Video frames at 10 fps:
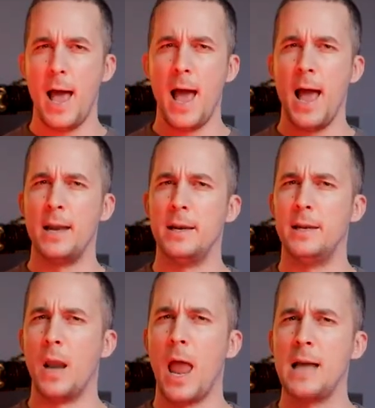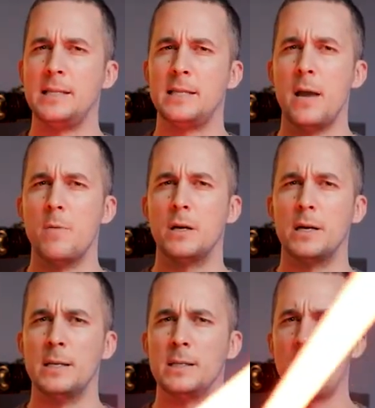and the lightsaber
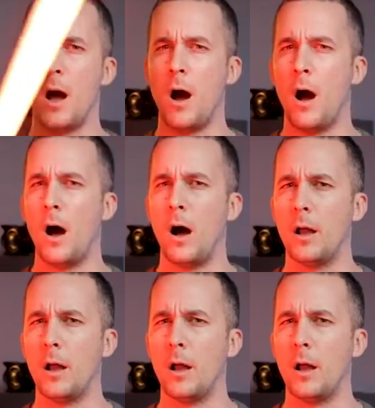is on.